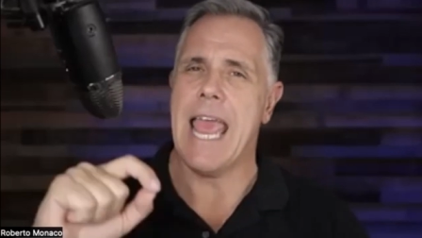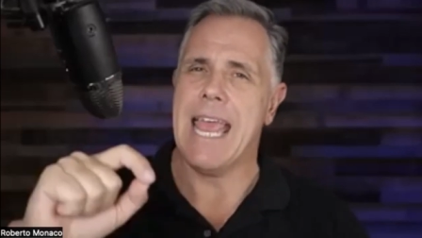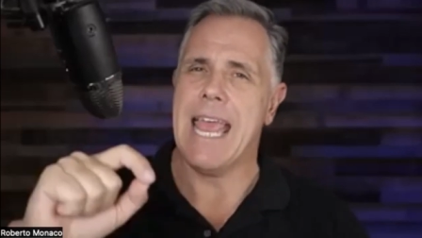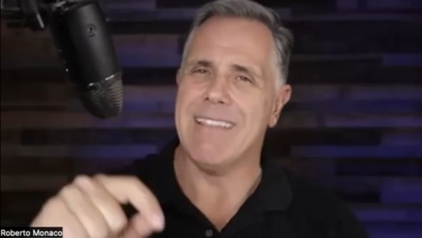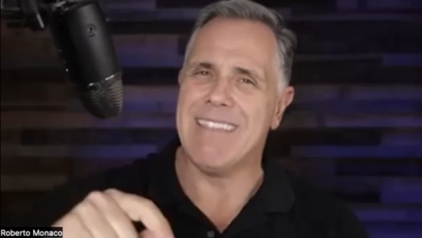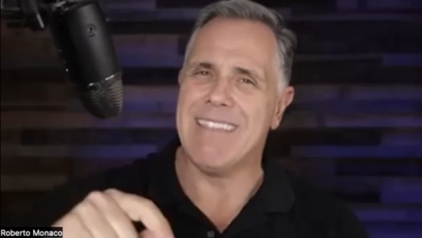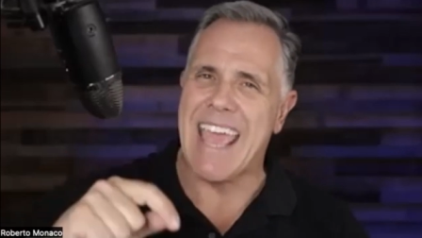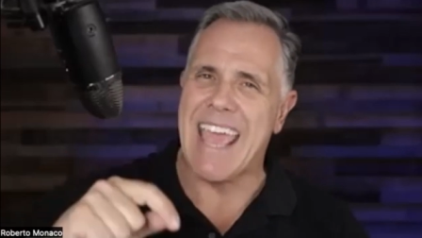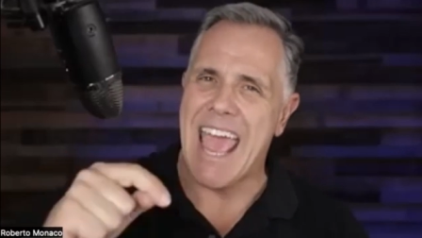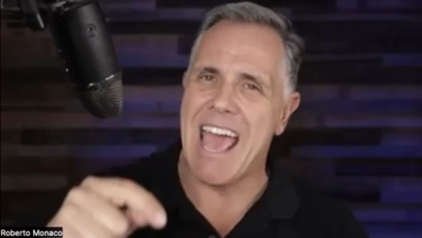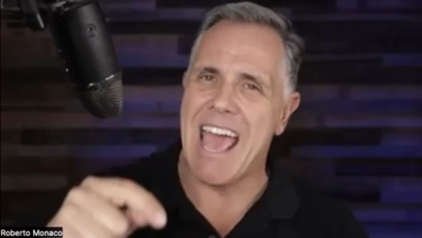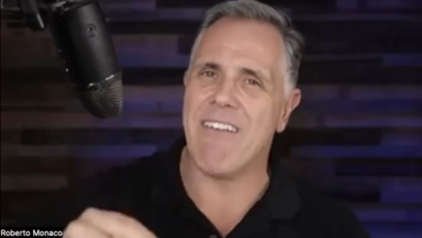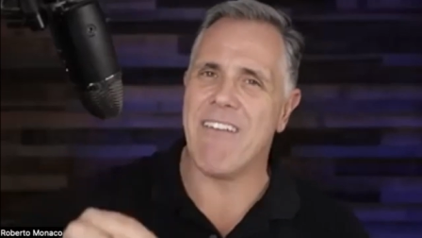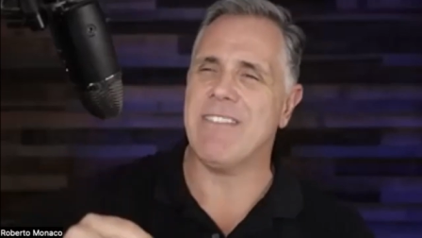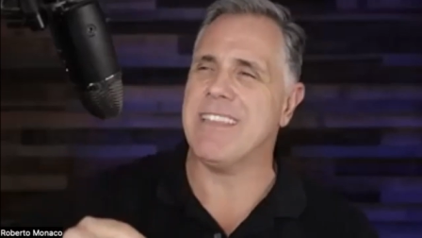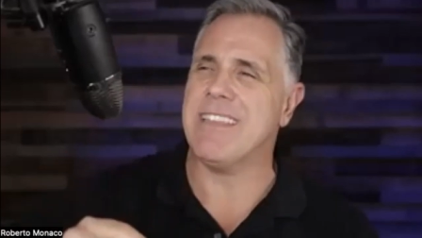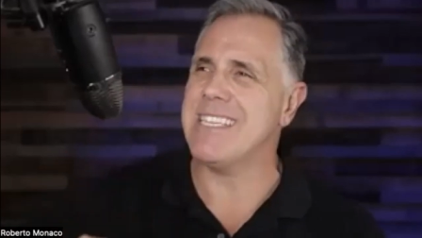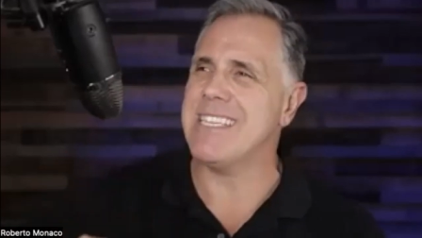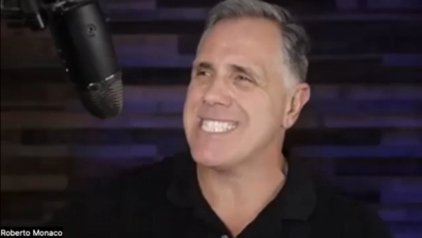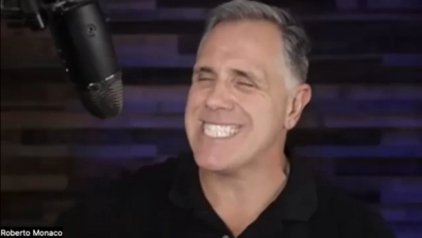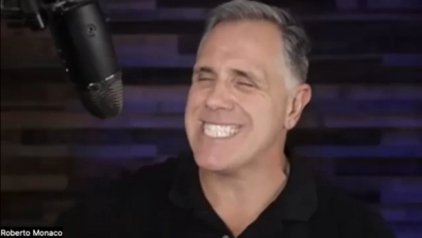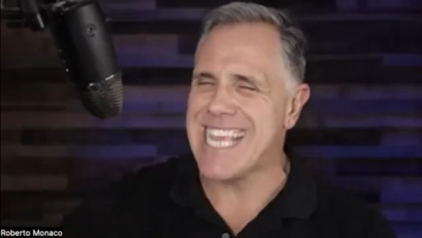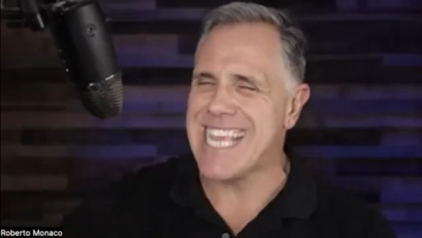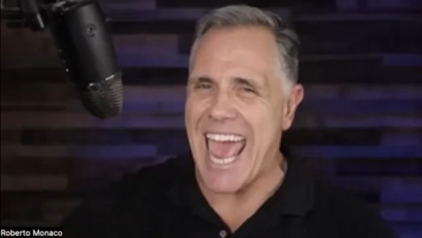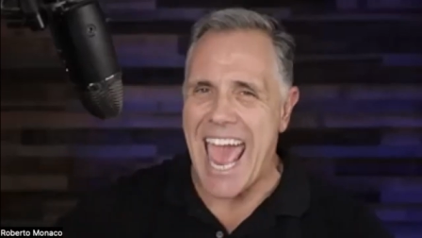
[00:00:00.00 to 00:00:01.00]
they have
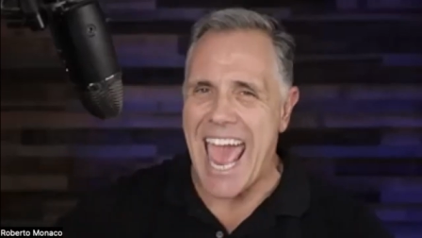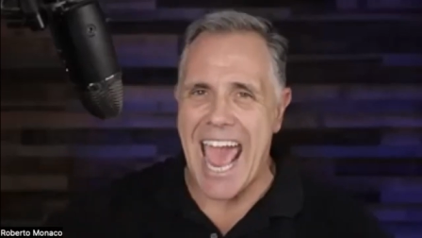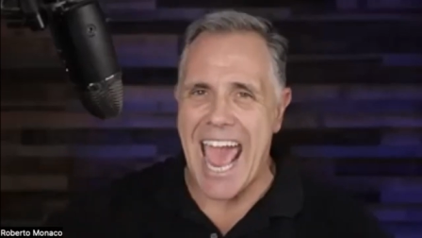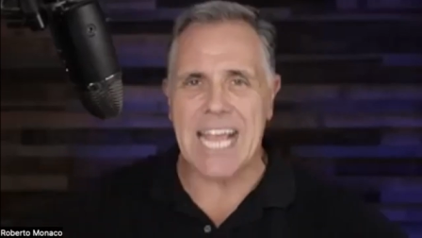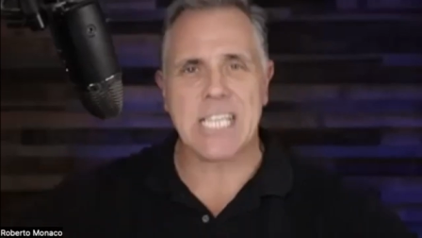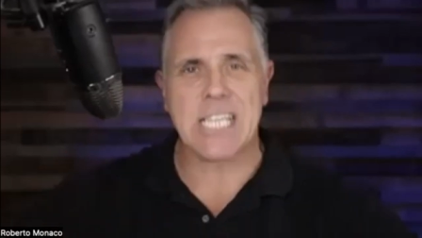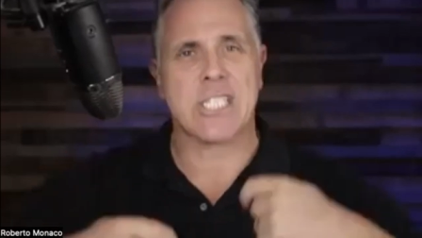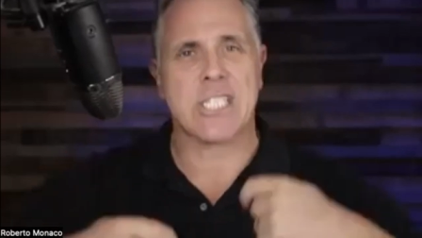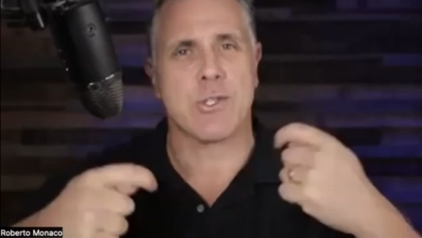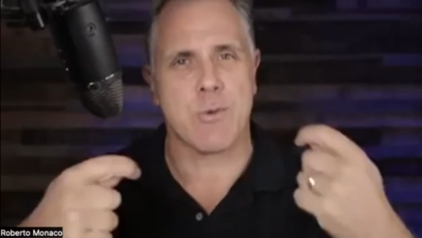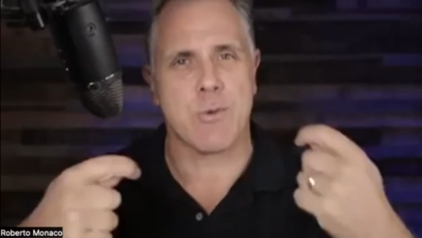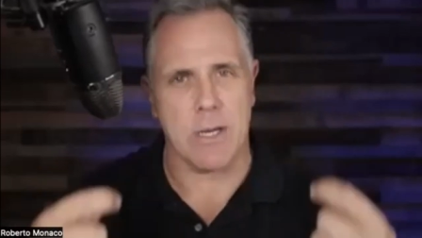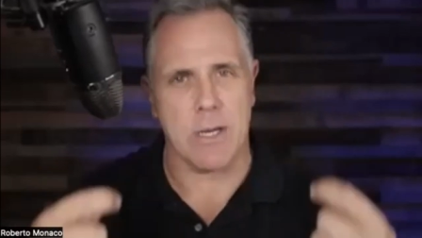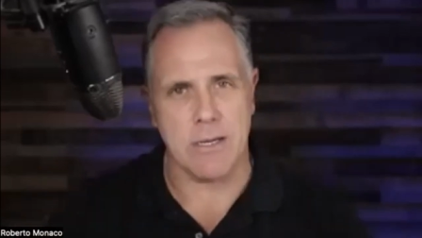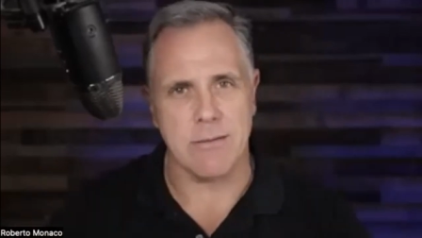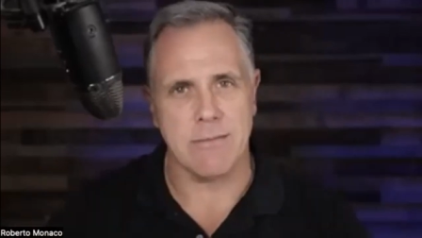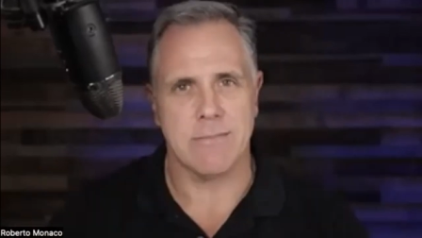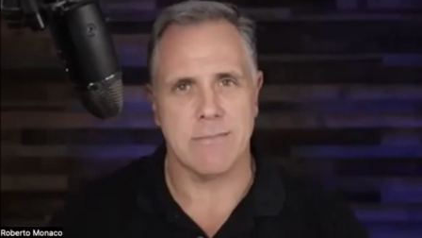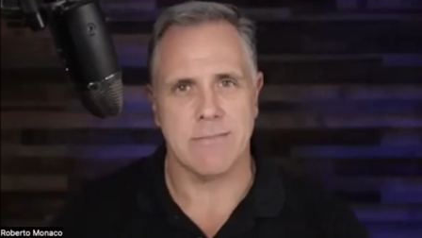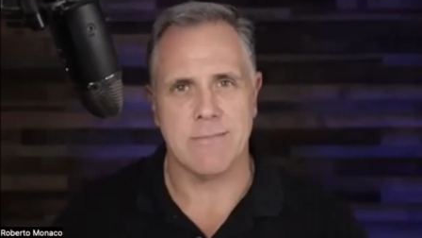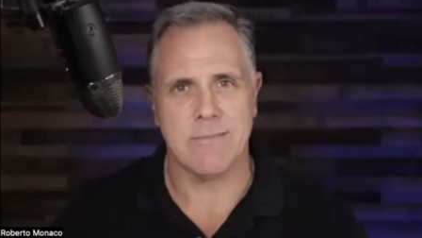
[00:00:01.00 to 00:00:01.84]
this extra